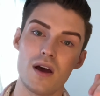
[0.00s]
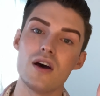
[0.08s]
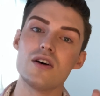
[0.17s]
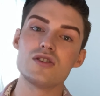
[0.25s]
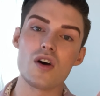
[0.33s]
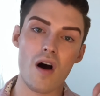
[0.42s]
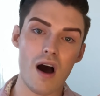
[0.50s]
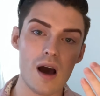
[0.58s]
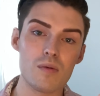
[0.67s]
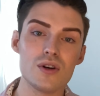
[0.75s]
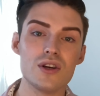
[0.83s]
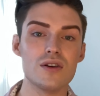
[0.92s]
So I
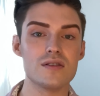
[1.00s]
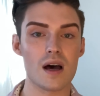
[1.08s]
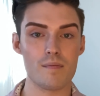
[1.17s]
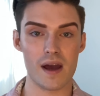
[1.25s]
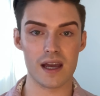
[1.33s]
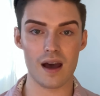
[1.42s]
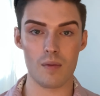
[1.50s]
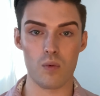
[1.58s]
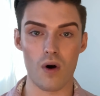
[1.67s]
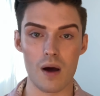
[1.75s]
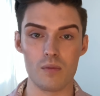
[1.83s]
will use a makeup wipe,